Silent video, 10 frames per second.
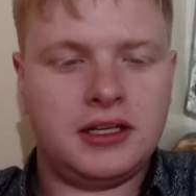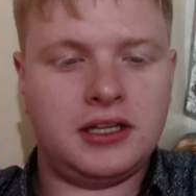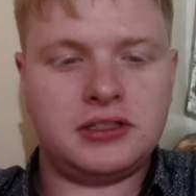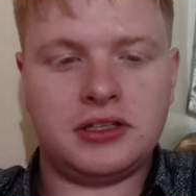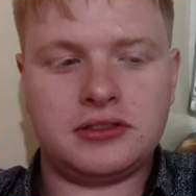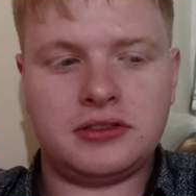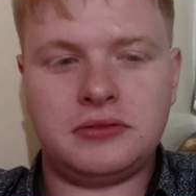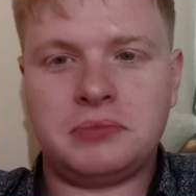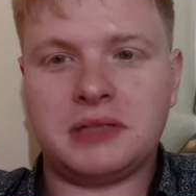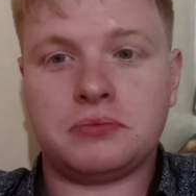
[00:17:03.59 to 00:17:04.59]
Yeah, so you saw
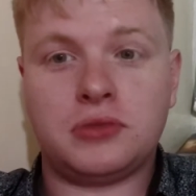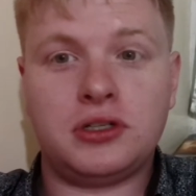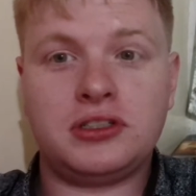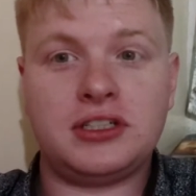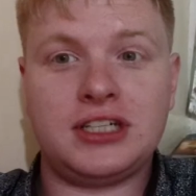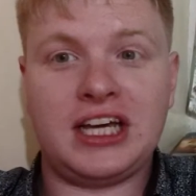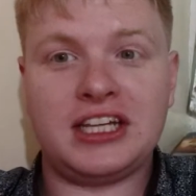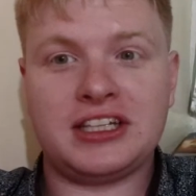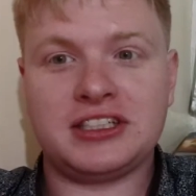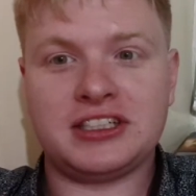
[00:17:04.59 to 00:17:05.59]
a bit more
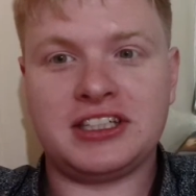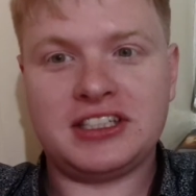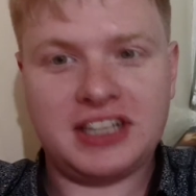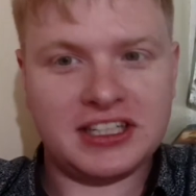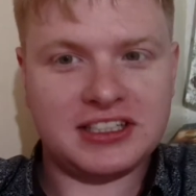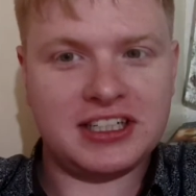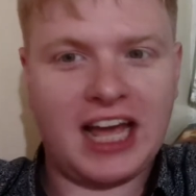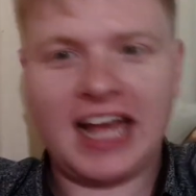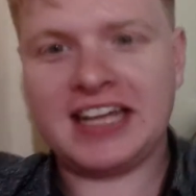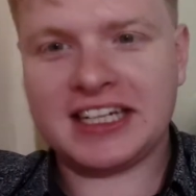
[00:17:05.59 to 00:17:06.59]
today than you did
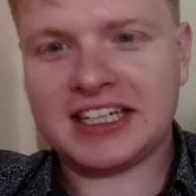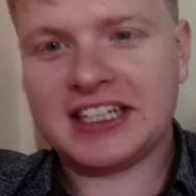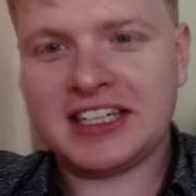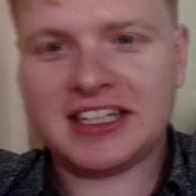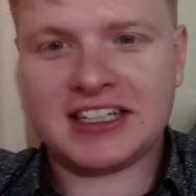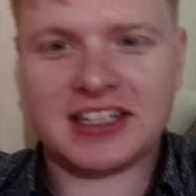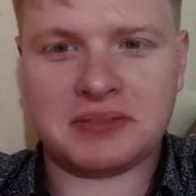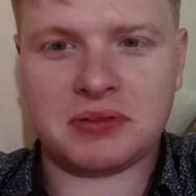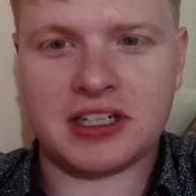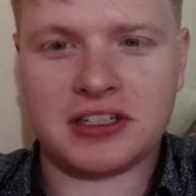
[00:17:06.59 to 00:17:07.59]
yesterday.
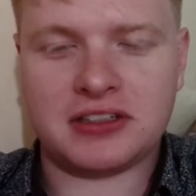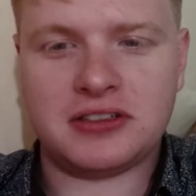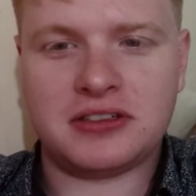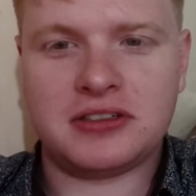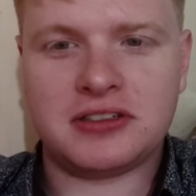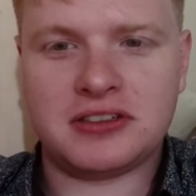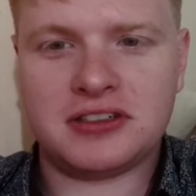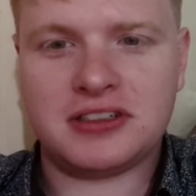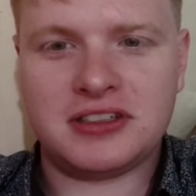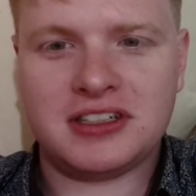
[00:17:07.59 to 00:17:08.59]
That's pretty cool.
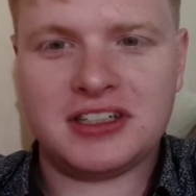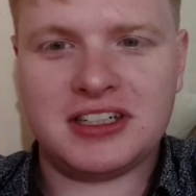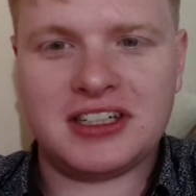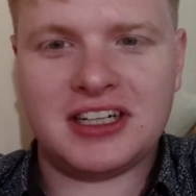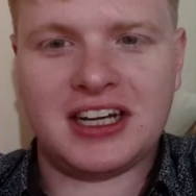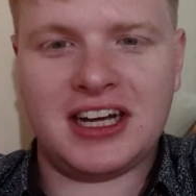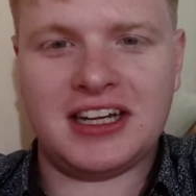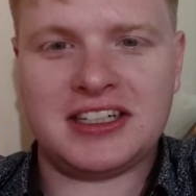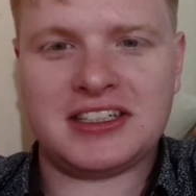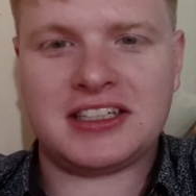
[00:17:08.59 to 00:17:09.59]

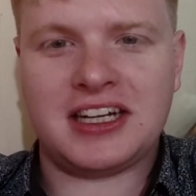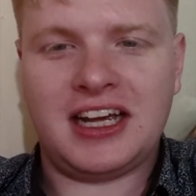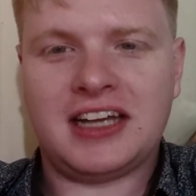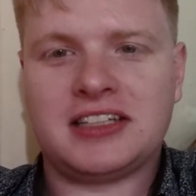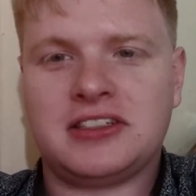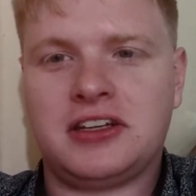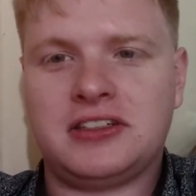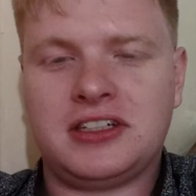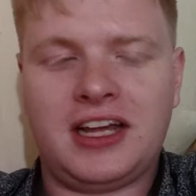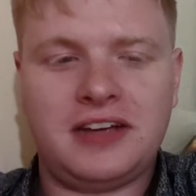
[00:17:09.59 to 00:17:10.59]
And yeah, so
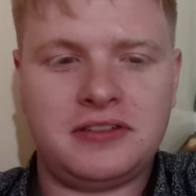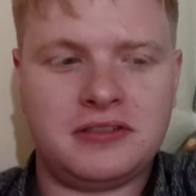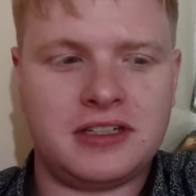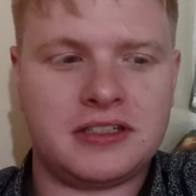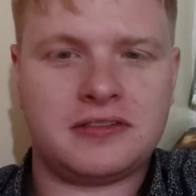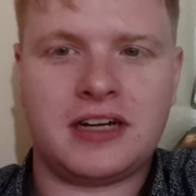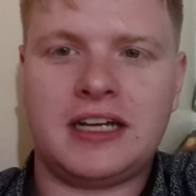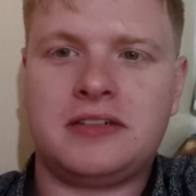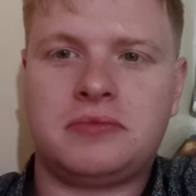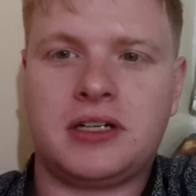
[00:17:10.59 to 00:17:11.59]
today we went
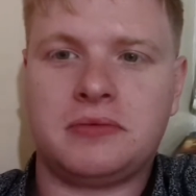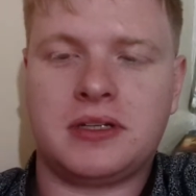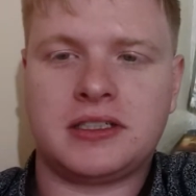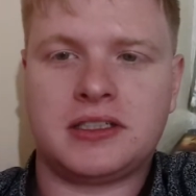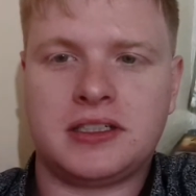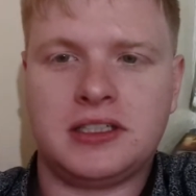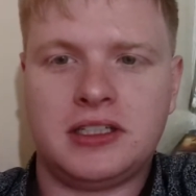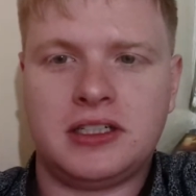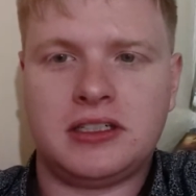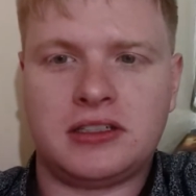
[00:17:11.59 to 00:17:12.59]
around pretty much,
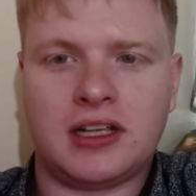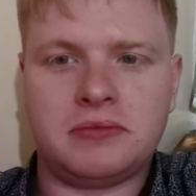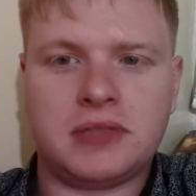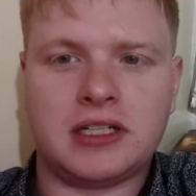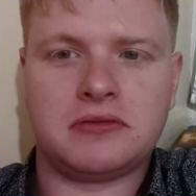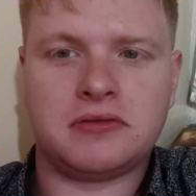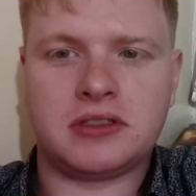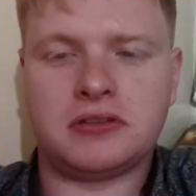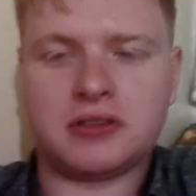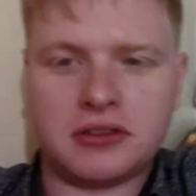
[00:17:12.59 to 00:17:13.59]
slept in,
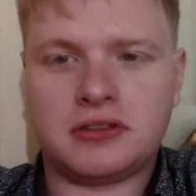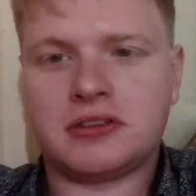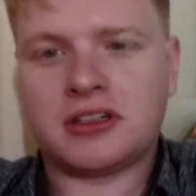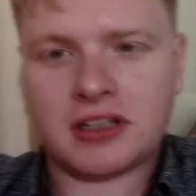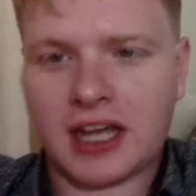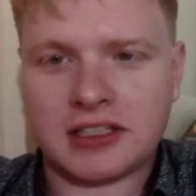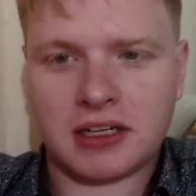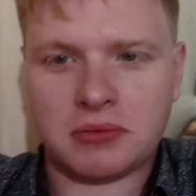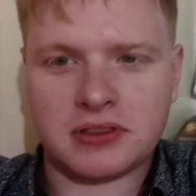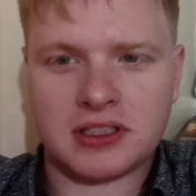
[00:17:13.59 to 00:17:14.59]
which was good to catch
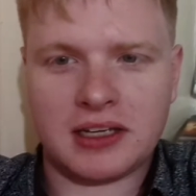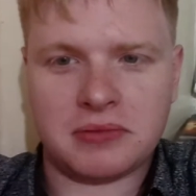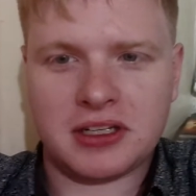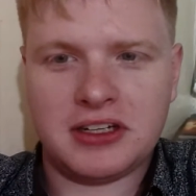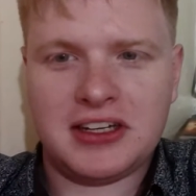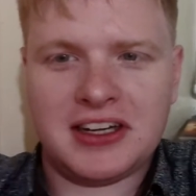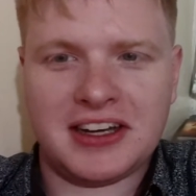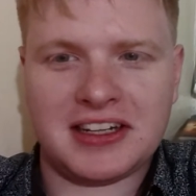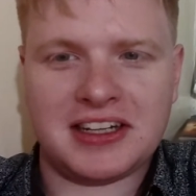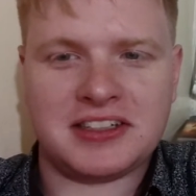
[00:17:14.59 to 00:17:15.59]
up on sleep.
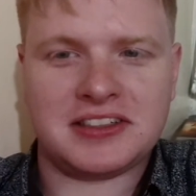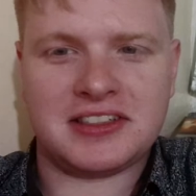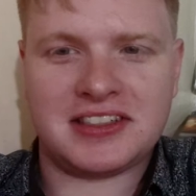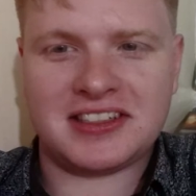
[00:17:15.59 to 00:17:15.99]
And then